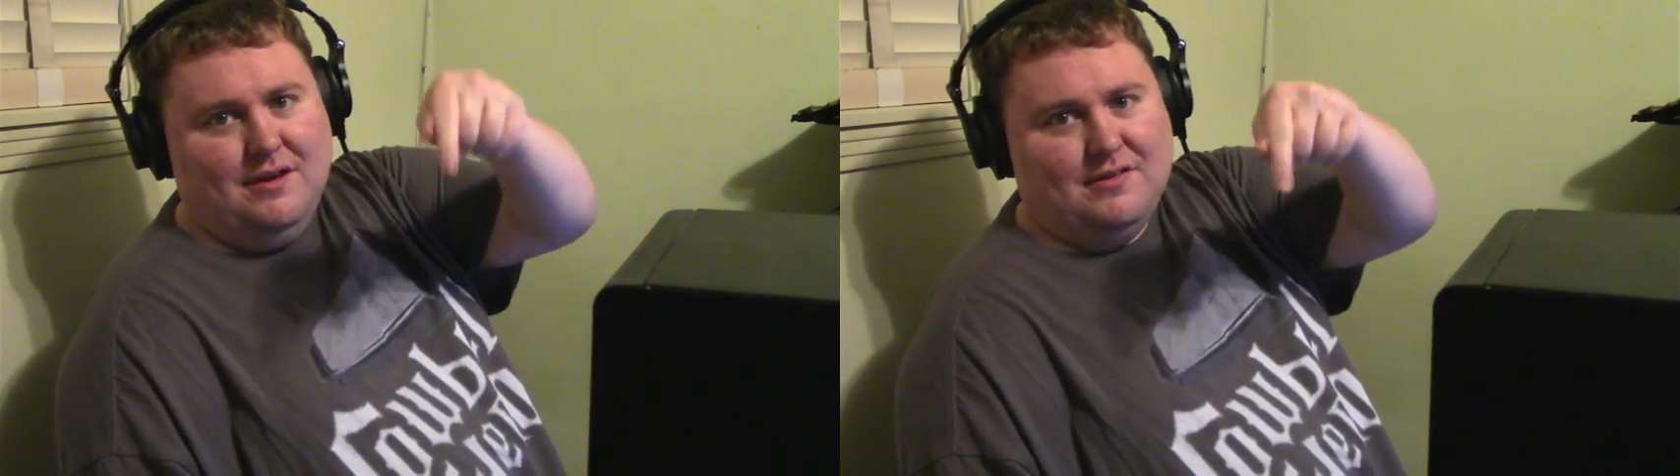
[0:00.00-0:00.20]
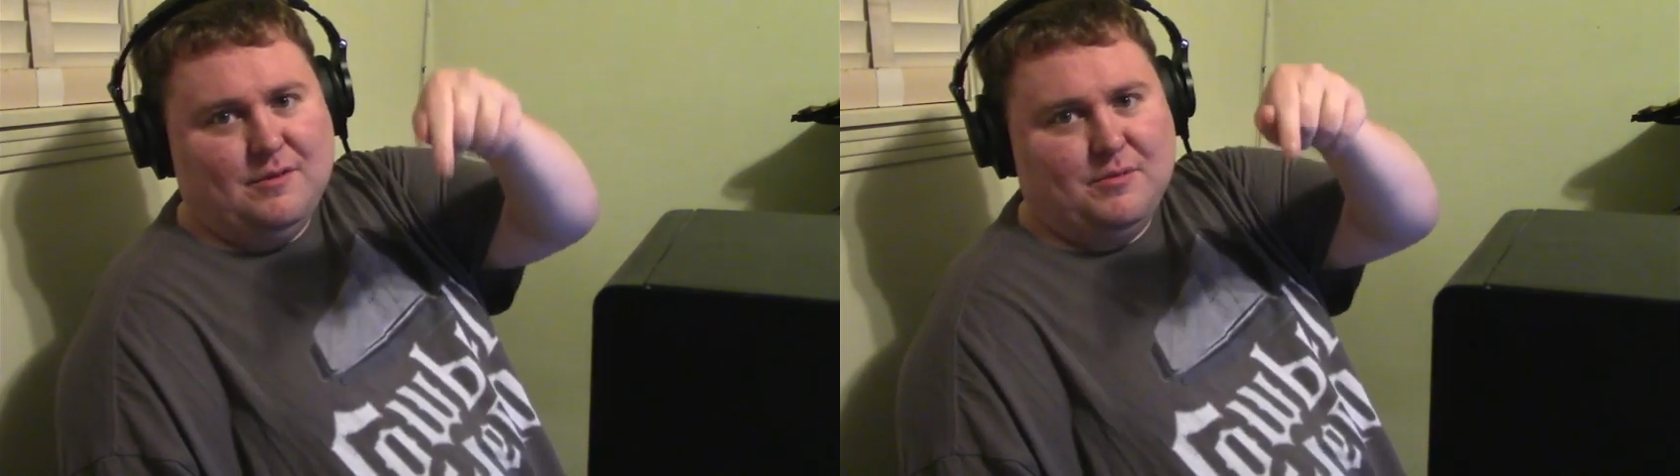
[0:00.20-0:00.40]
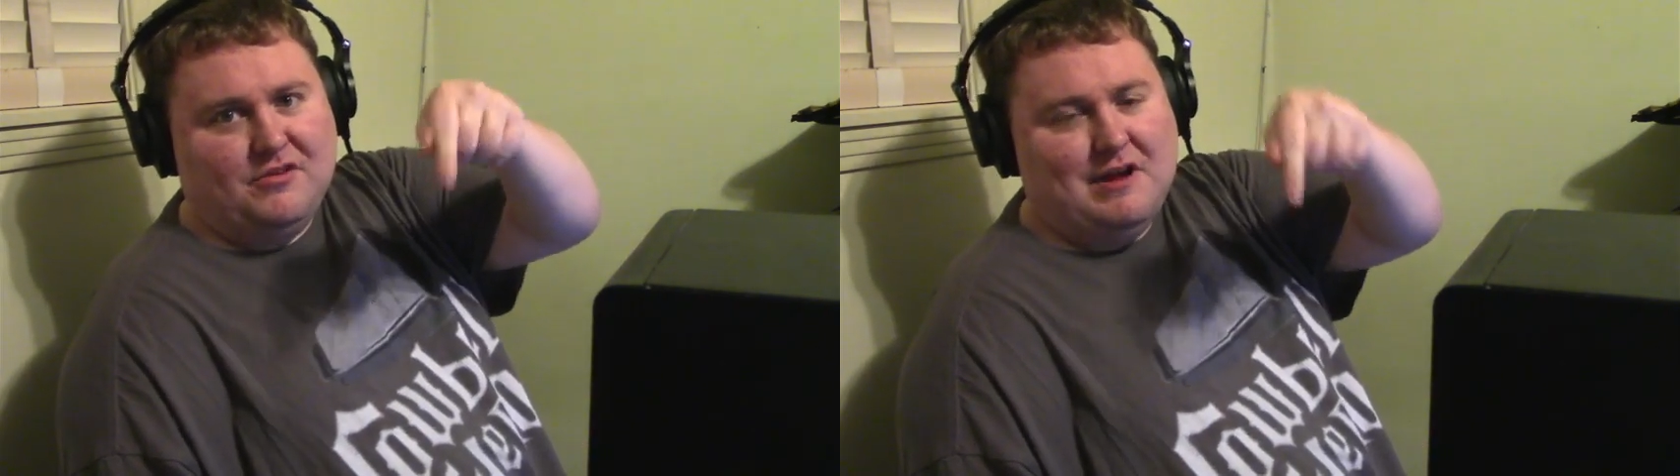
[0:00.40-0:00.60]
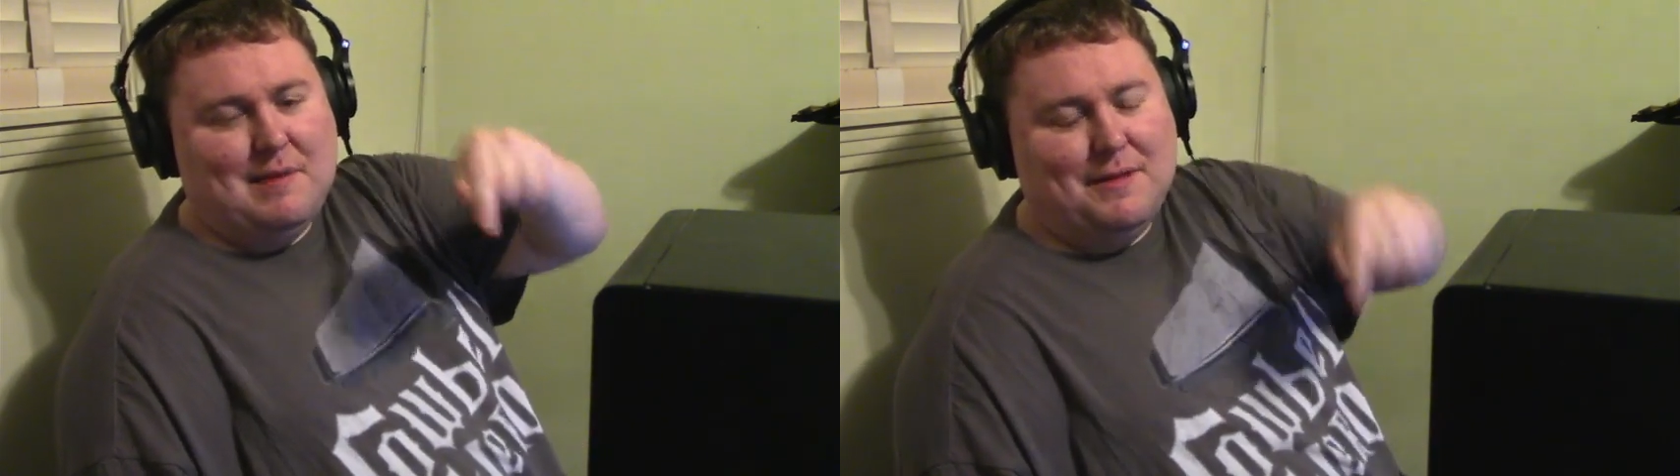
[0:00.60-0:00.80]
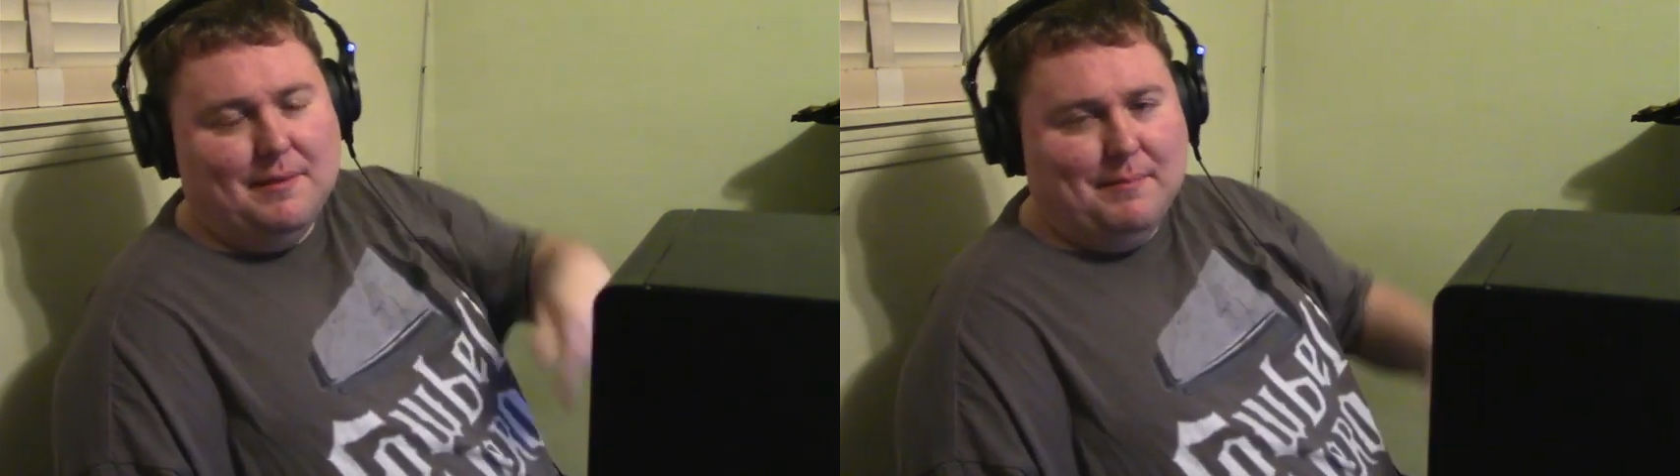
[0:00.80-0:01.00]
Subscribe
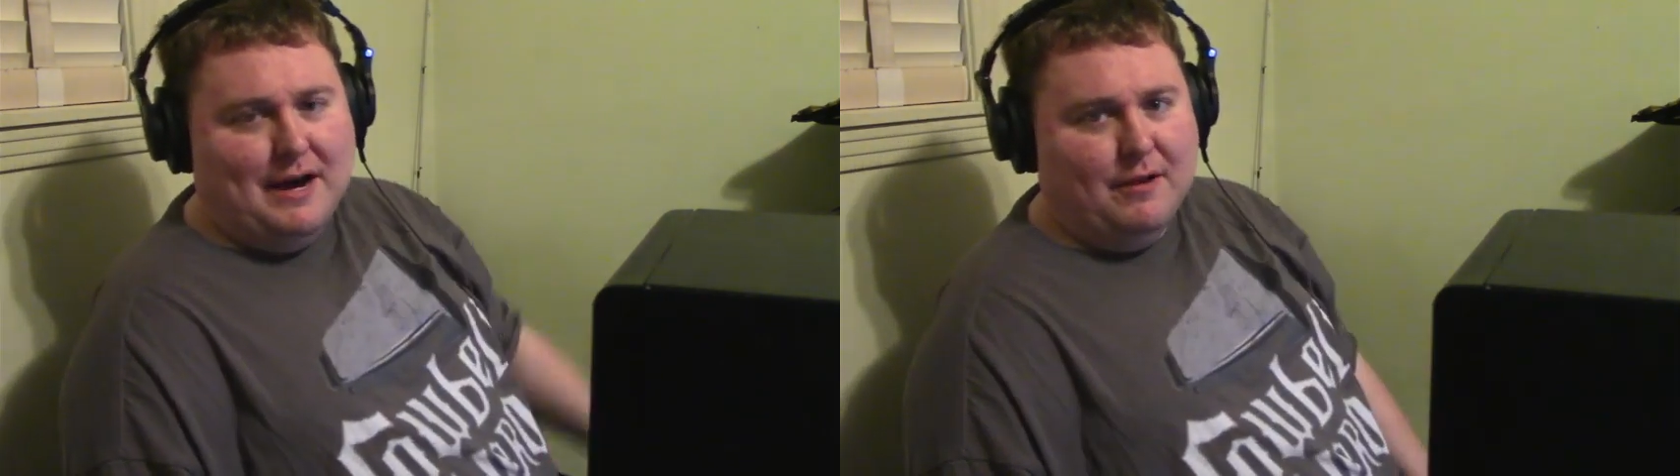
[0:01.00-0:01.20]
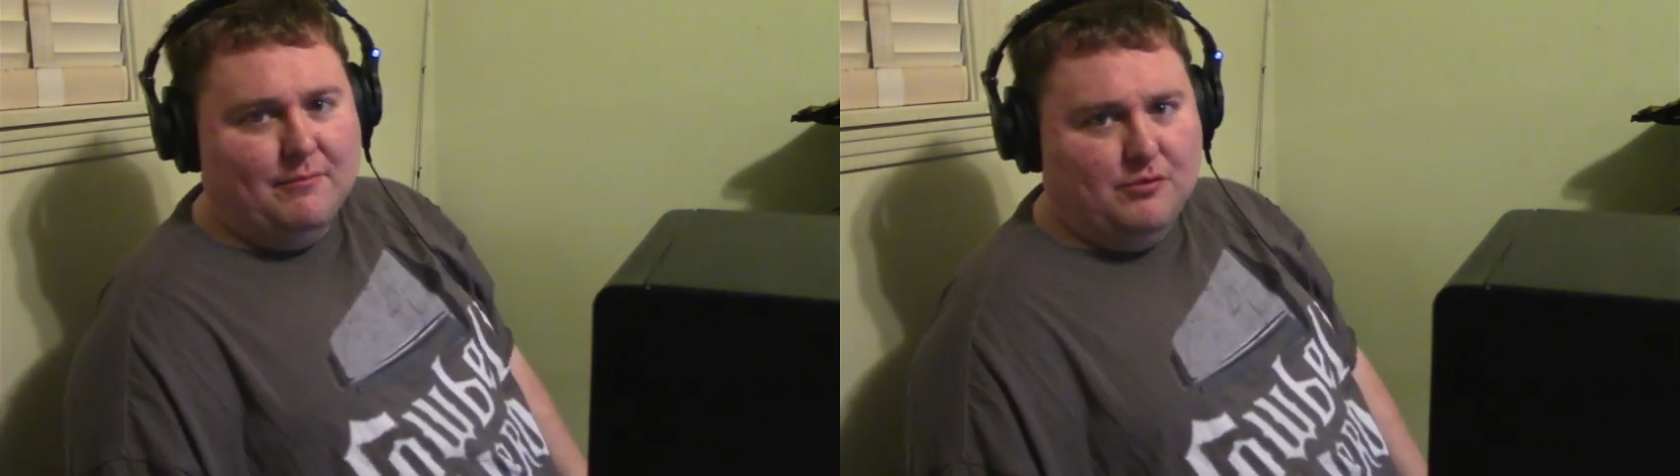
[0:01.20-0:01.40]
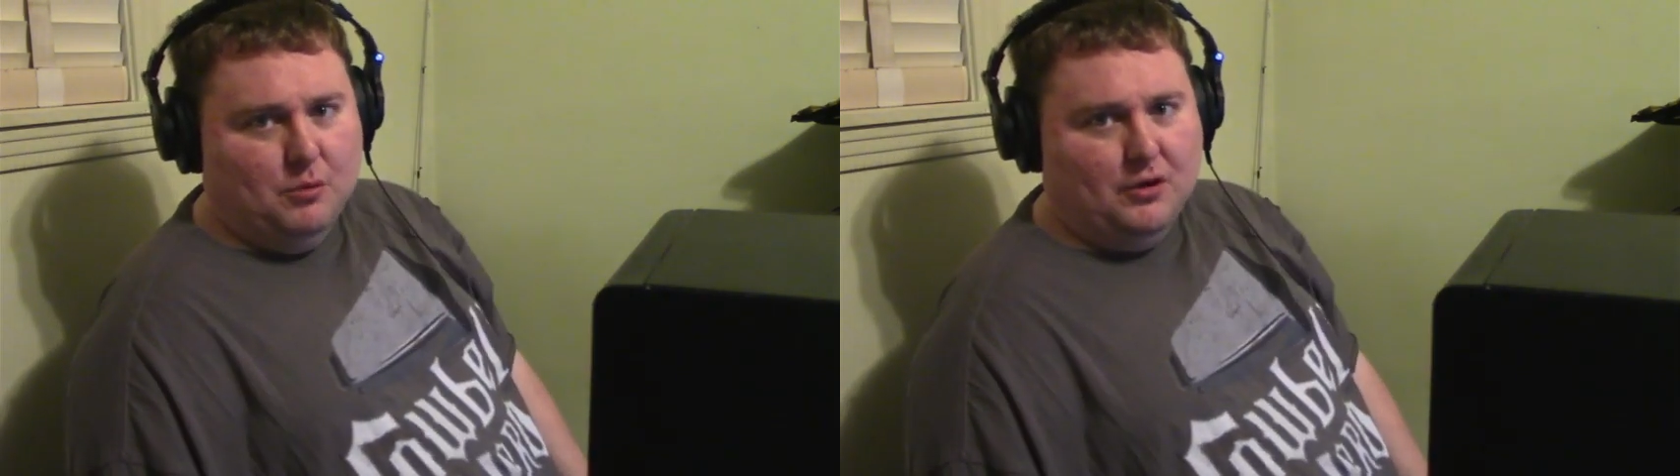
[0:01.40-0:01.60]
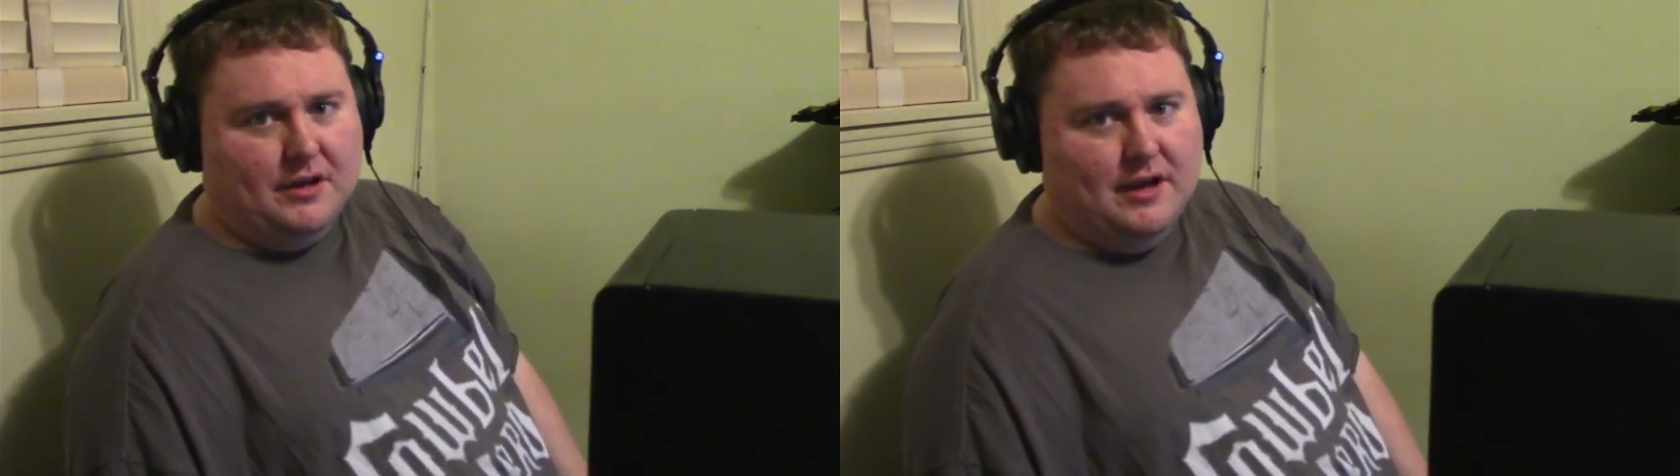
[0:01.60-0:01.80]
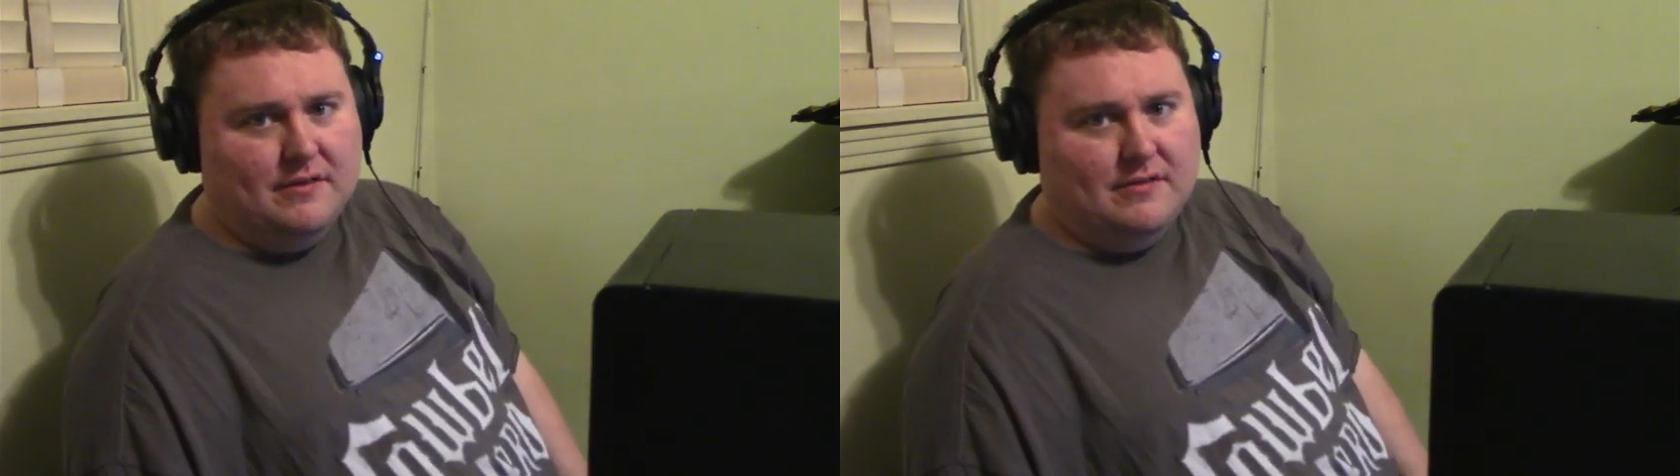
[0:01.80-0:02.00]
at the bottom for more
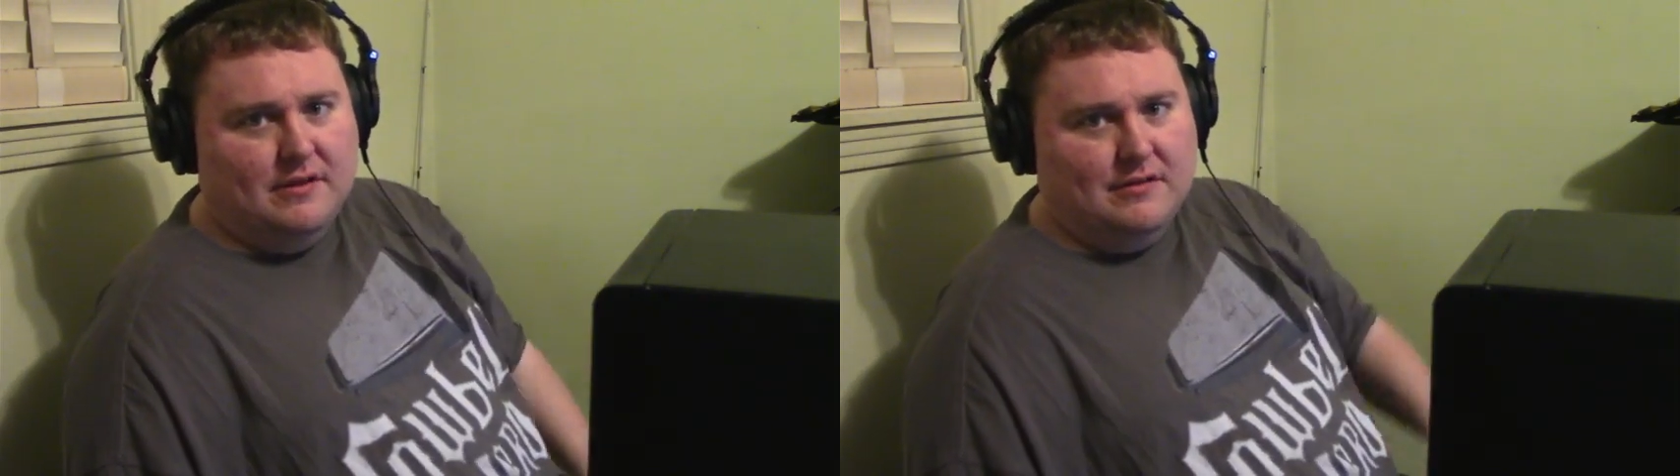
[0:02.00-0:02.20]
content.